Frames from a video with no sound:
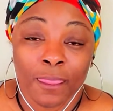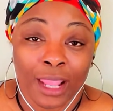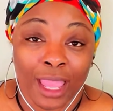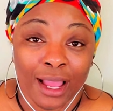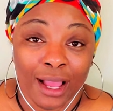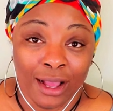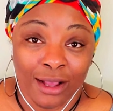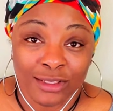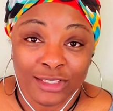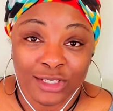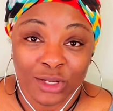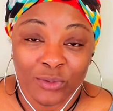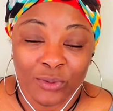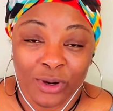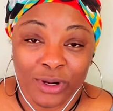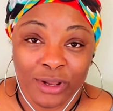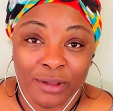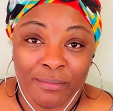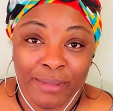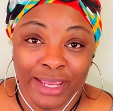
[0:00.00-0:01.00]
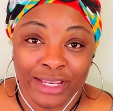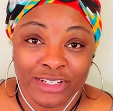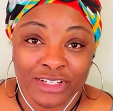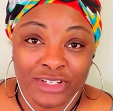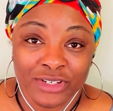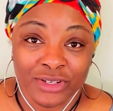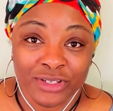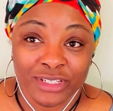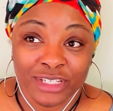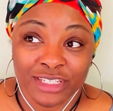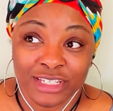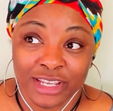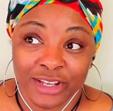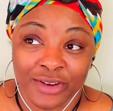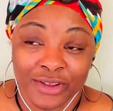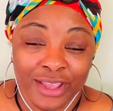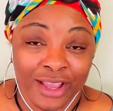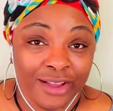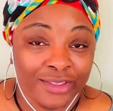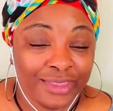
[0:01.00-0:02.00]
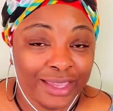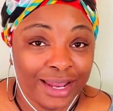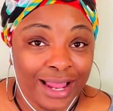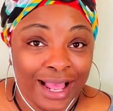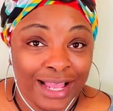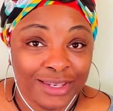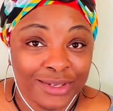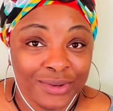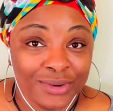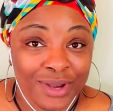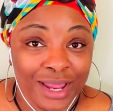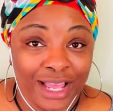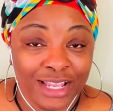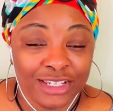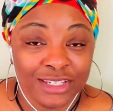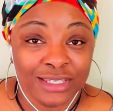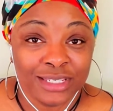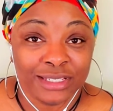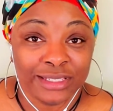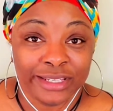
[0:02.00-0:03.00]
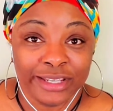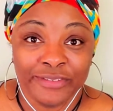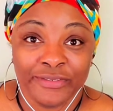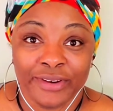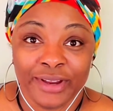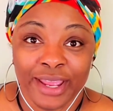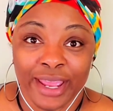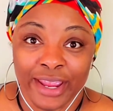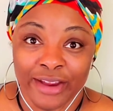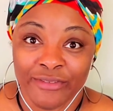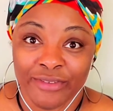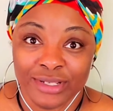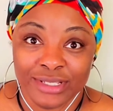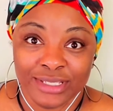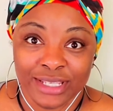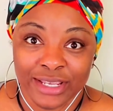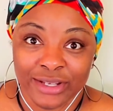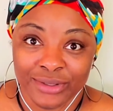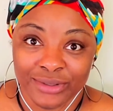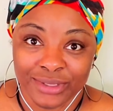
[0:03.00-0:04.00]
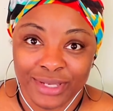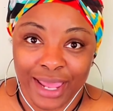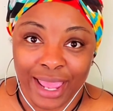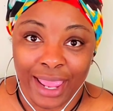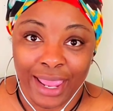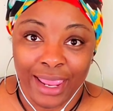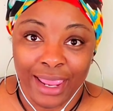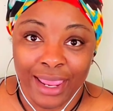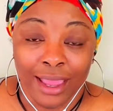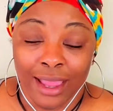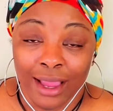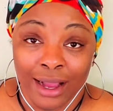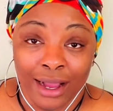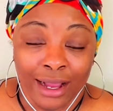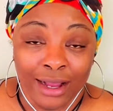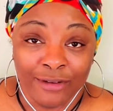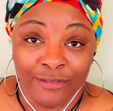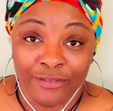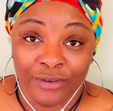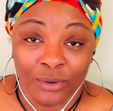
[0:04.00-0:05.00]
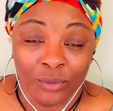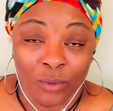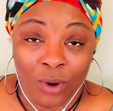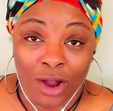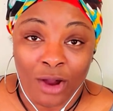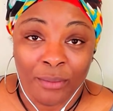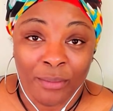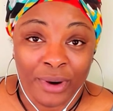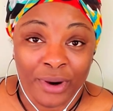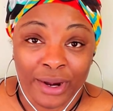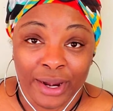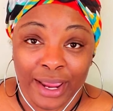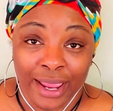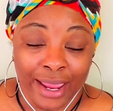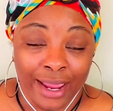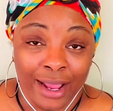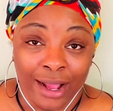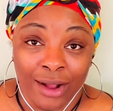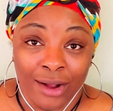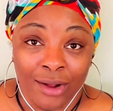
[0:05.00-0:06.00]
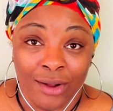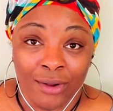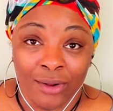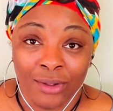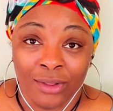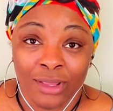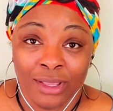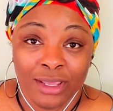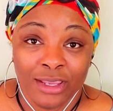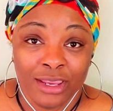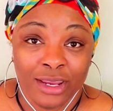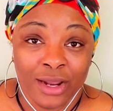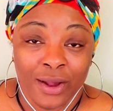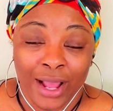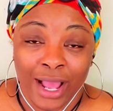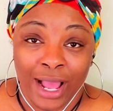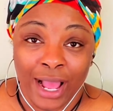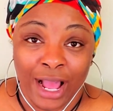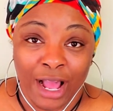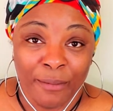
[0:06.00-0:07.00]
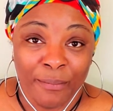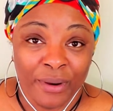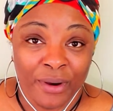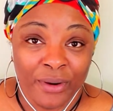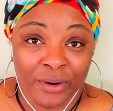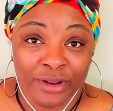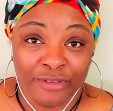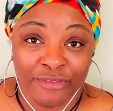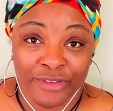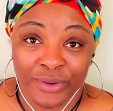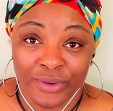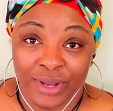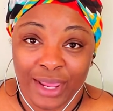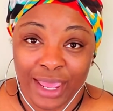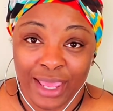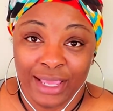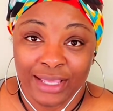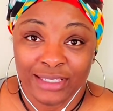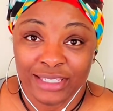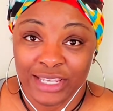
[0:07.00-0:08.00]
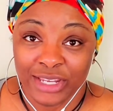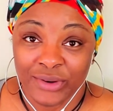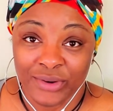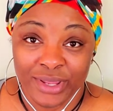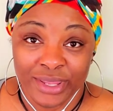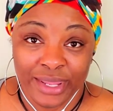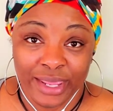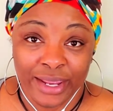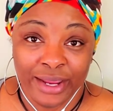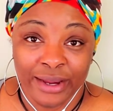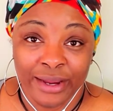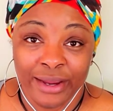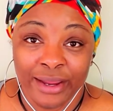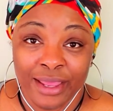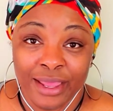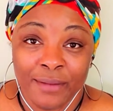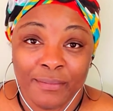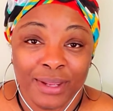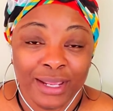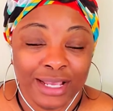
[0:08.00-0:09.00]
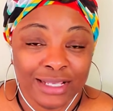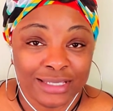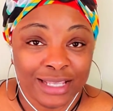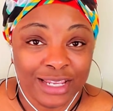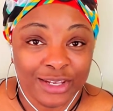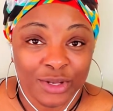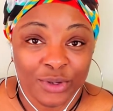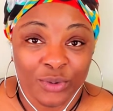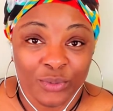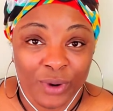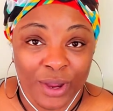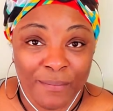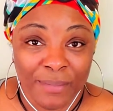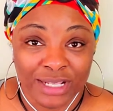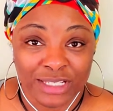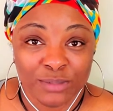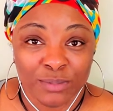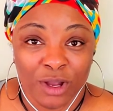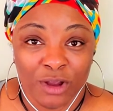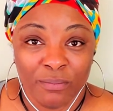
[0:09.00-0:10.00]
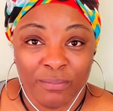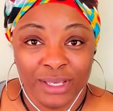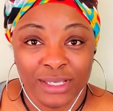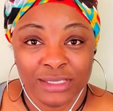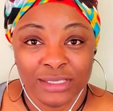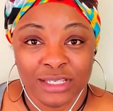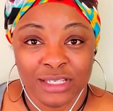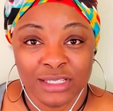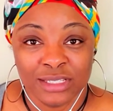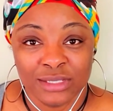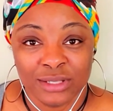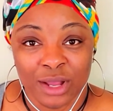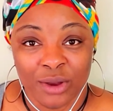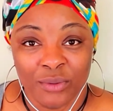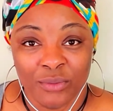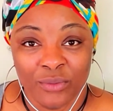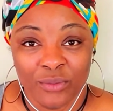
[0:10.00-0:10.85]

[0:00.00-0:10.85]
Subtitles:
I also want to make sure to tell y'all that I do not deliver every single day for Walmart at all. You know, I hop on a few days here and there because I do run my small business on